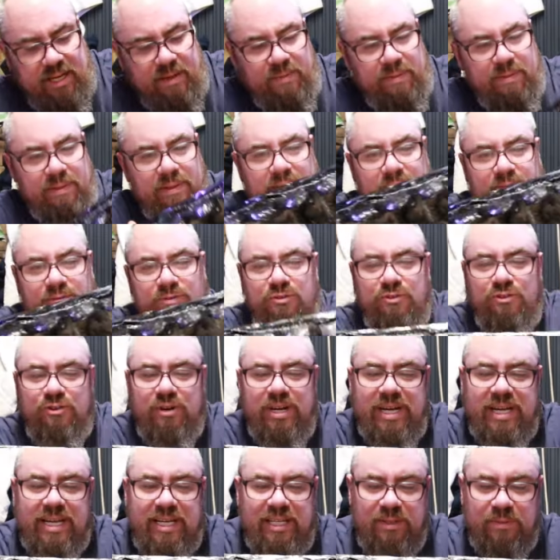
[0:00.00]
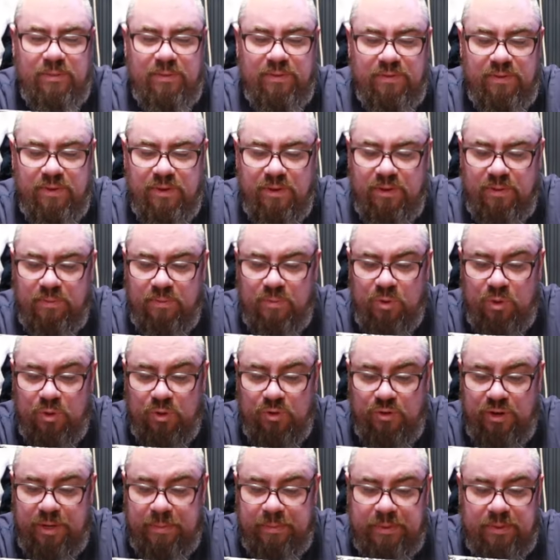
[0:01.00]
couple of trays. We've got more
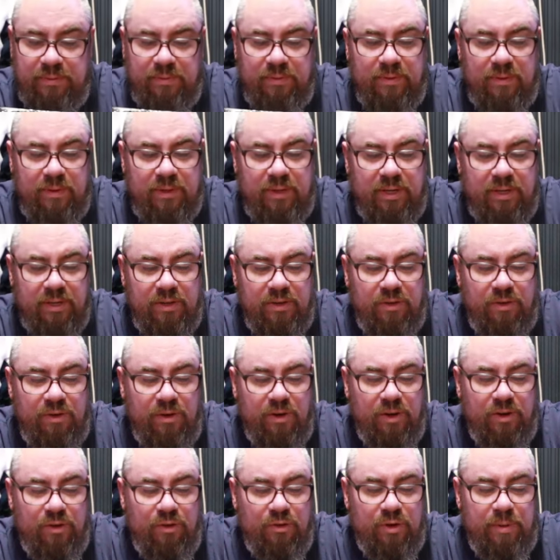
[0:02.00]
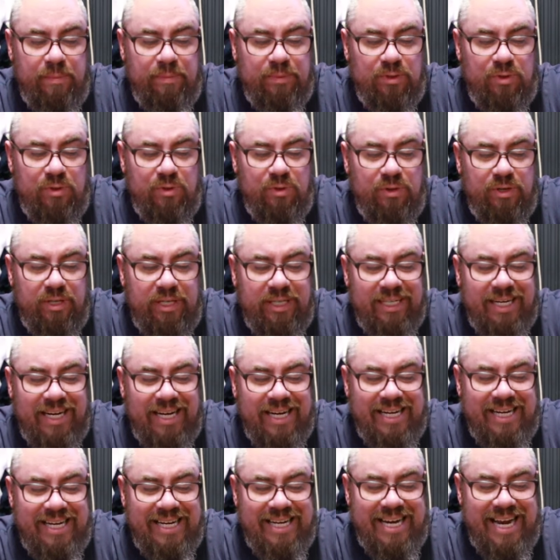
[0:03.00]
crypts. We've got Cryptocorin
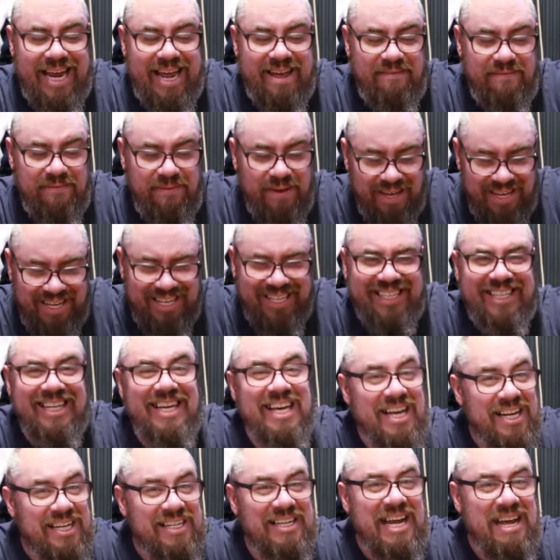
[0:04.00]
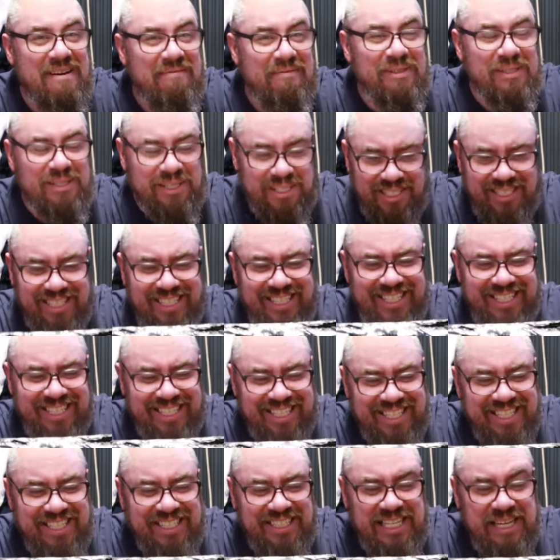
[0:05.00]
and
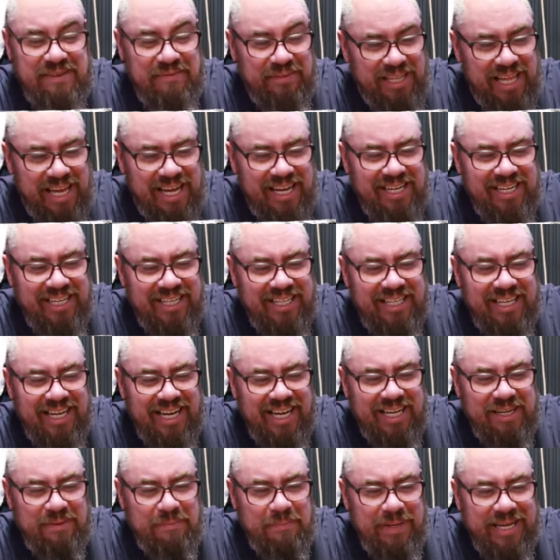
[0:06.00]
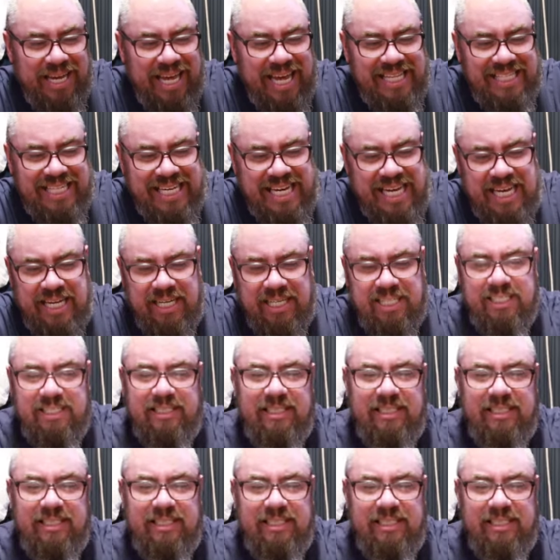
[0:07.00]
Nevilleye and Bicetti.